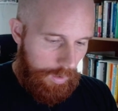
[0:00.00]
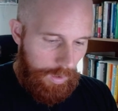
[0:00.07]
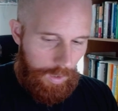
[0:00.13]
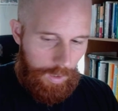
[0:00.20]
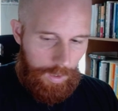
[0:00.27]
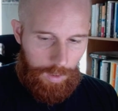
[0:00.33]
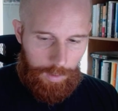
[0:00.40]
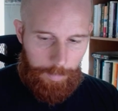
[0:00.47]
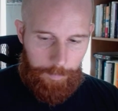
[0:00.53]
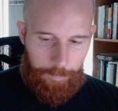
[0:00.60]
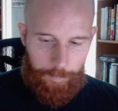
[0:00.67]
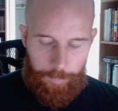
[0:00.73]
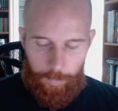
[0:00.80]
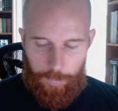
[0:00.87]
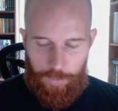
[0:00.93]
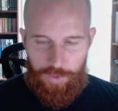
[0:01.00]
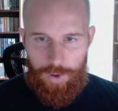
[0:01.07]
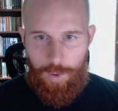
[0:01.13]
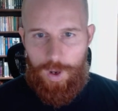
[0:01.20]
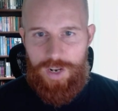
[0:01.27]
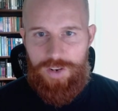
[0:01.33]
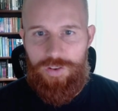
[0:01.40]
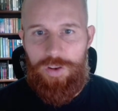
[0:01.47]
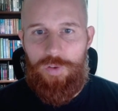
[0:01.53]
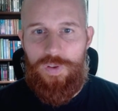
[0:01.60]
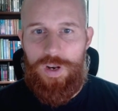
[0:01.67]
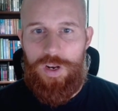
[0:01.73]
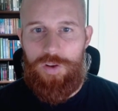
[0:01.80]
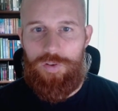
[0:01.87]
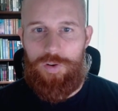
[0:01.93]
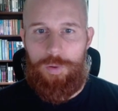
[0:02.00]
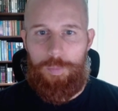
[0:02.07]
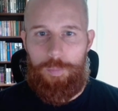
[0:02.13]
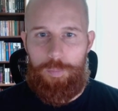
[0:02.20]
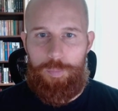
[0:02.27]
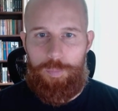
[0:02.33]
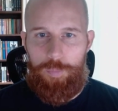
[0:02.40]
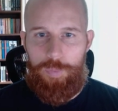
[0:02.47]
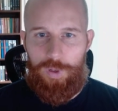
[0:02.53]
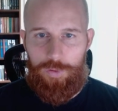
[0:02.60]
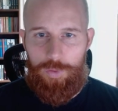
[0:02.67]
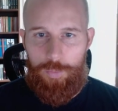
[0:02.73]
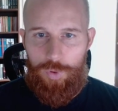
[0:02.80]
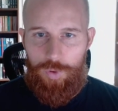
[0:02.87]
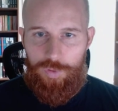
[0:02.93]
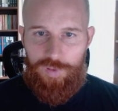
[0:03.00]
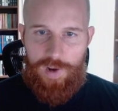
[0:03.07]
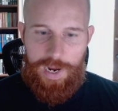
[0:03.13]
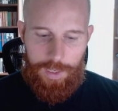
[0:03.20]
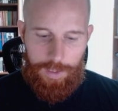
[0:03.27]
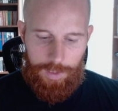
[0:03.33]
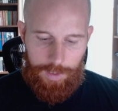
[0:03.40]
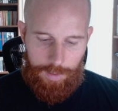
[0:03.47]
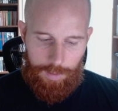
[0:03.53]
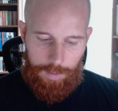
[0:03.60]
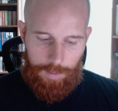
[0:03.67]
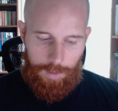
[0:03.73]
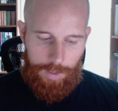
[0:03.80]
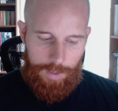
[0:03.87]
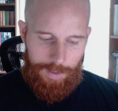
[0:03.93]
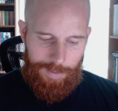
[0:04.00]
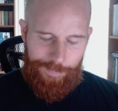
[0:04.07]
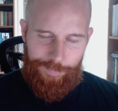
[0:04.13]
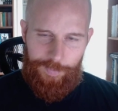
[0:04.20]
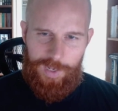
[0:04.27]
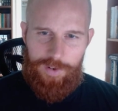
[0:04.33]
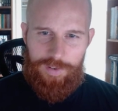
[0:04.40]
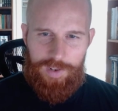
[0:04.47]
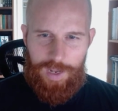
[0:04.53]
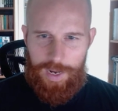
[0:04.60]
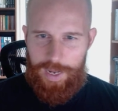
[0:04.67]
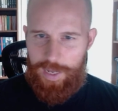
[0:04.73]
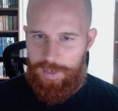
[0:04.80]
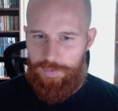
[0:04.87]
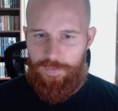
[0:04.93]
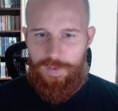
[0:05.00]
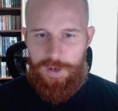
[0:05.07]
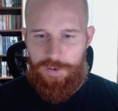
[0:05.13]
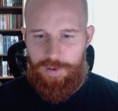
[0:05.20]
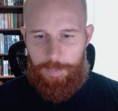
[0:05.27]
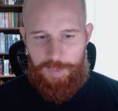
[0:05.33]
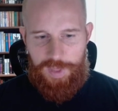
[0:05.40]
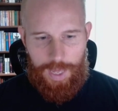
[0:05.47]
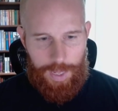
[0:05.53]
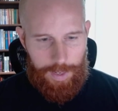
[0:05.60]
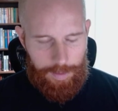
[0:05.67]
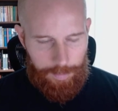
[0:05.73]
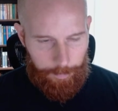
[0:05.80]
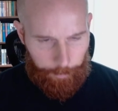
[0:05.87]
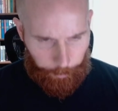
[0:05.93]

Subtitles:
So I just finished Built to Move finally. I just kind of had to finish up the end.